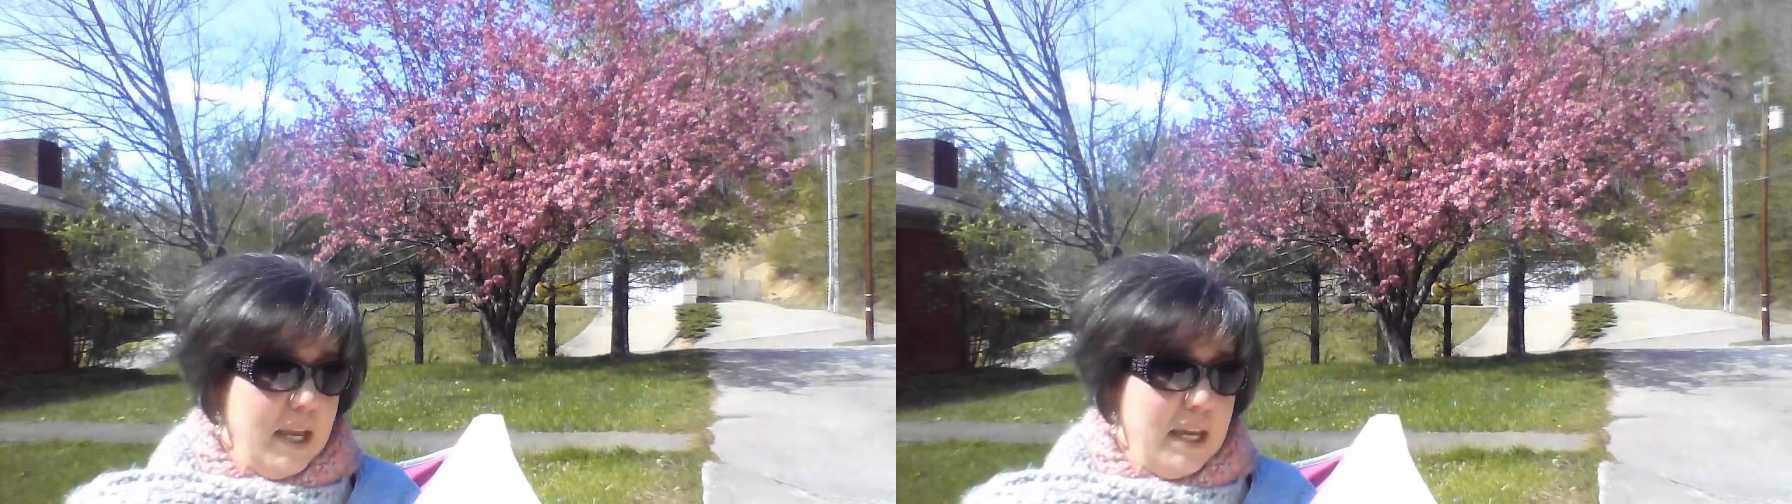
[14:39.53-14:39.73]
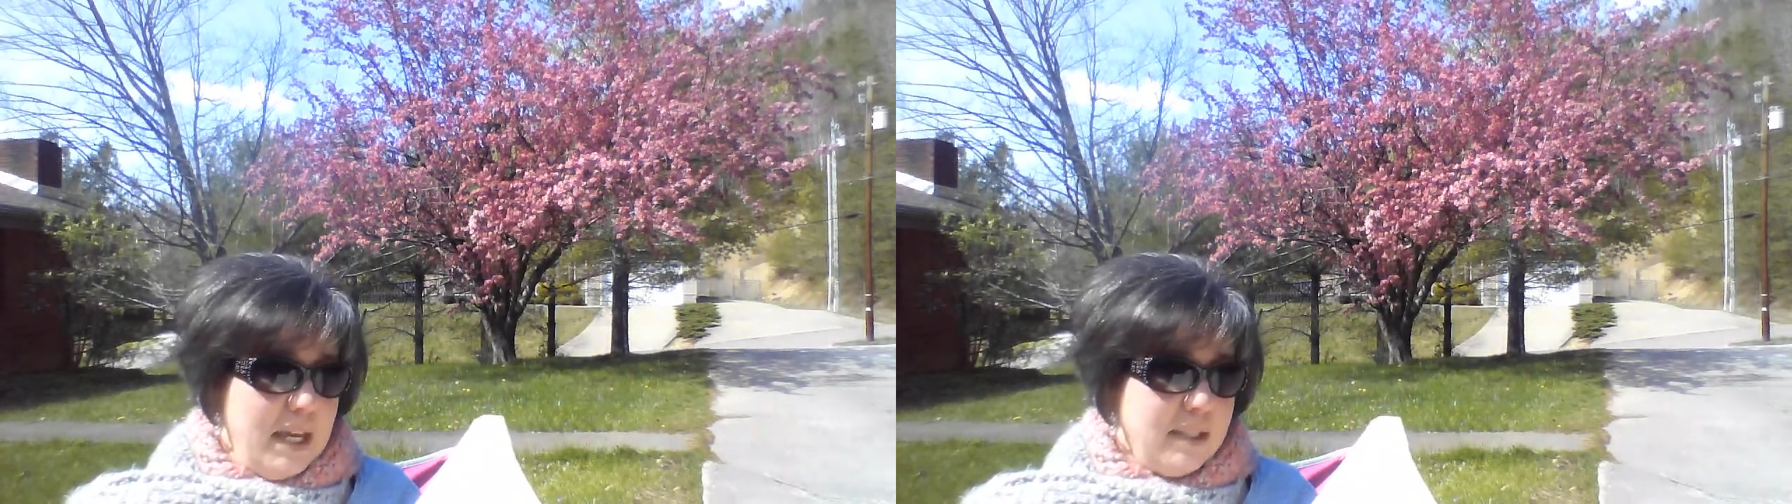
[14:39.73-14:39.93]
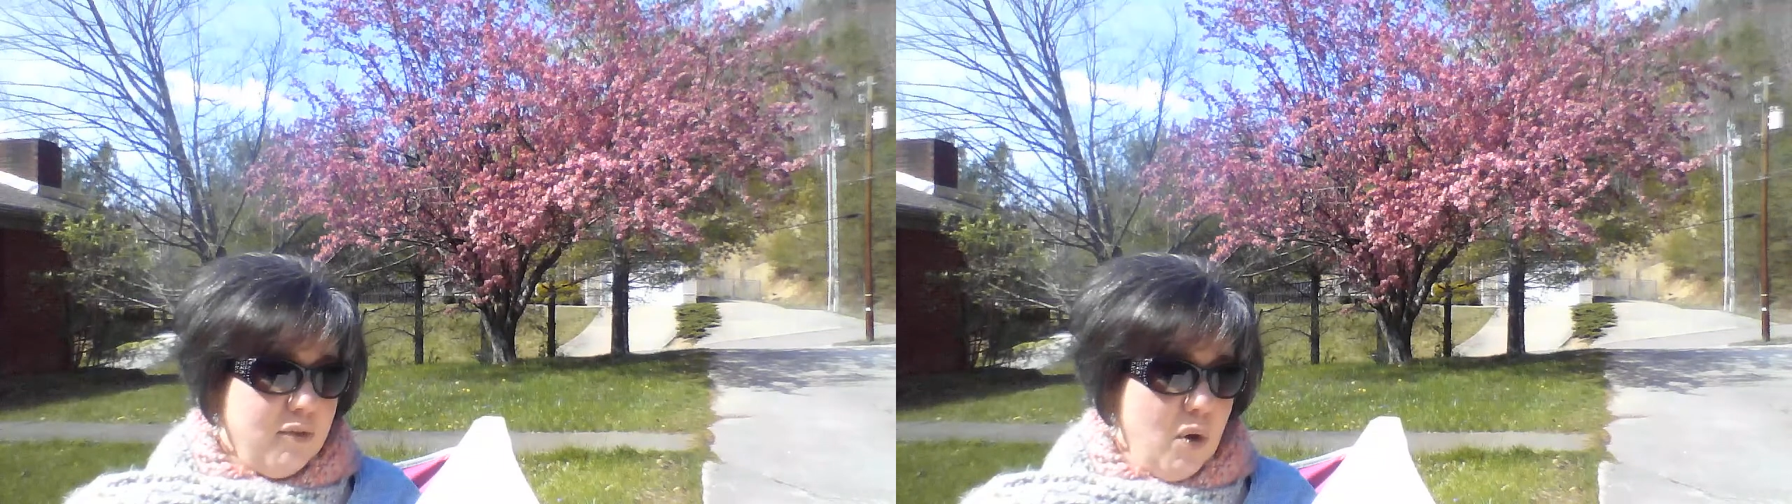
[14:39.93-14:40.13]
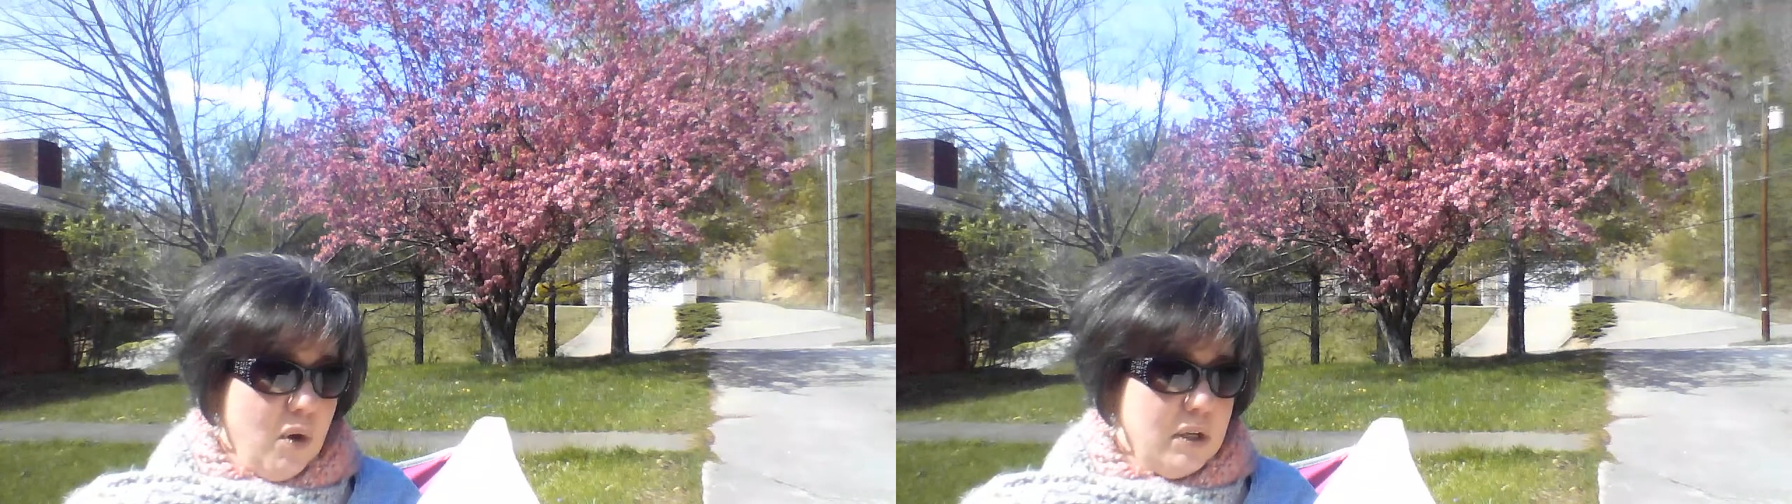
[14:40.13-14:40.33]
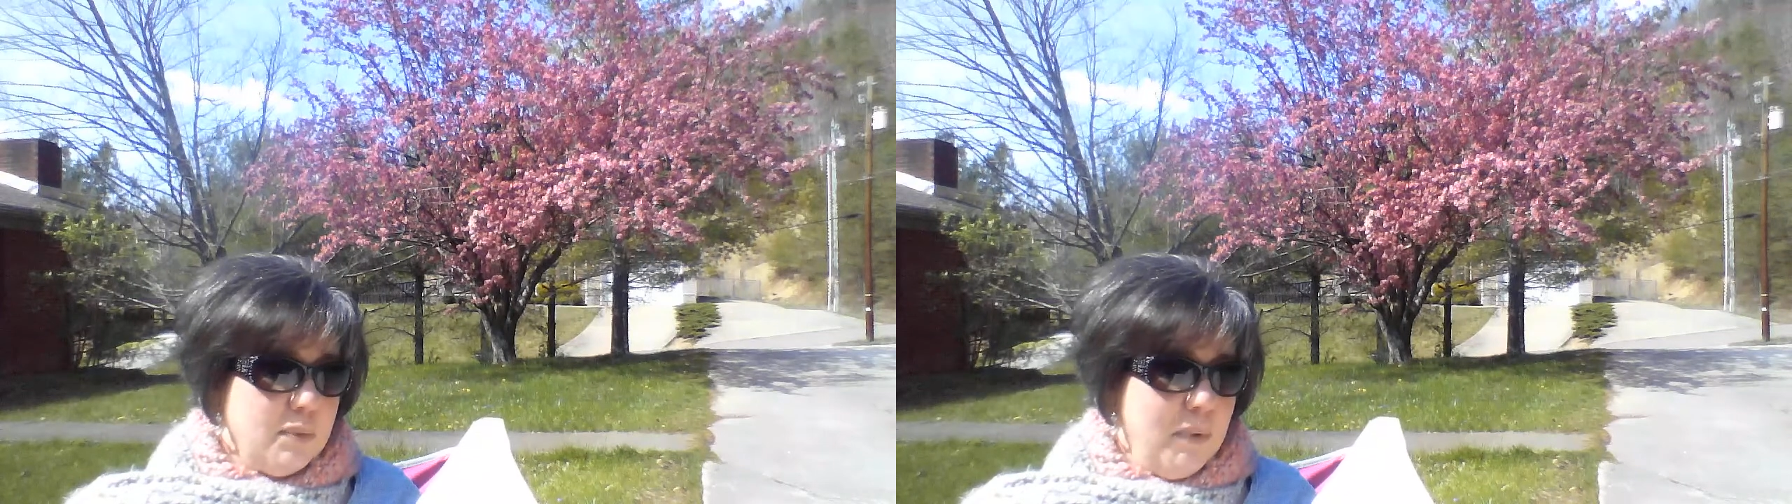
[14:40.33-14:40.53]
"Yes, of
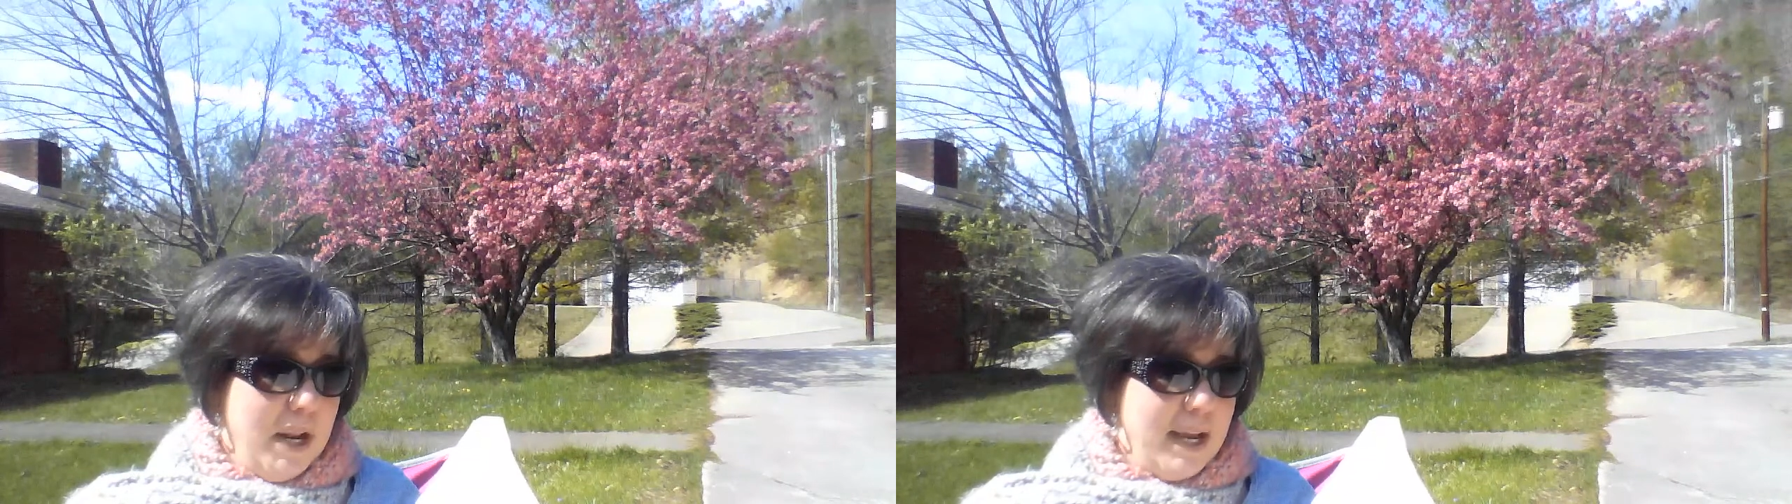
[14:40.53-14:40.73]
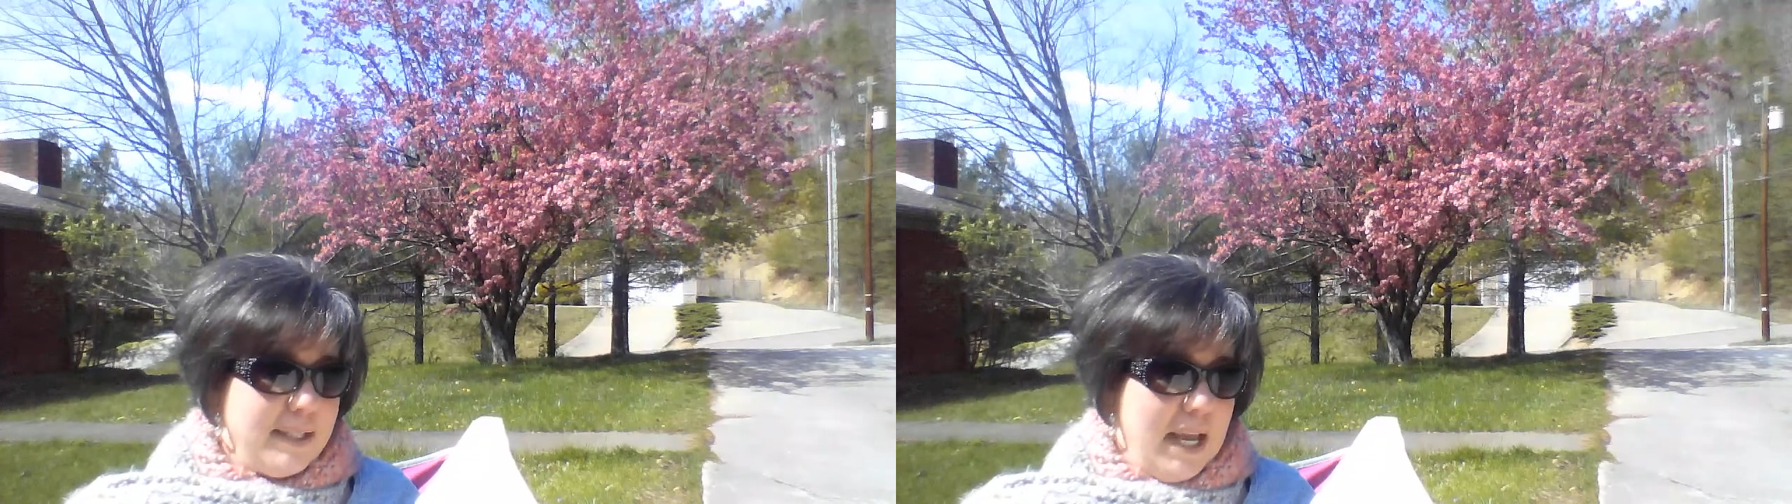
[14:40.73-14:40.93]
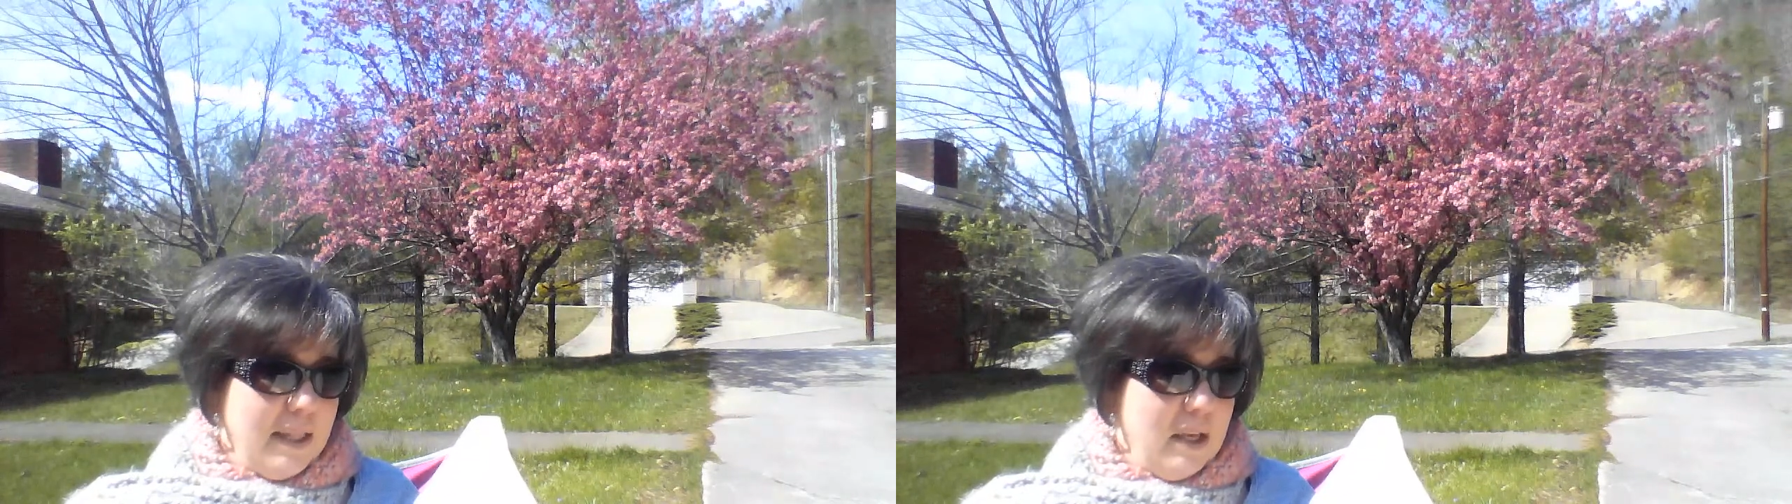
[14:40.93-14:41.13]
course, but I say,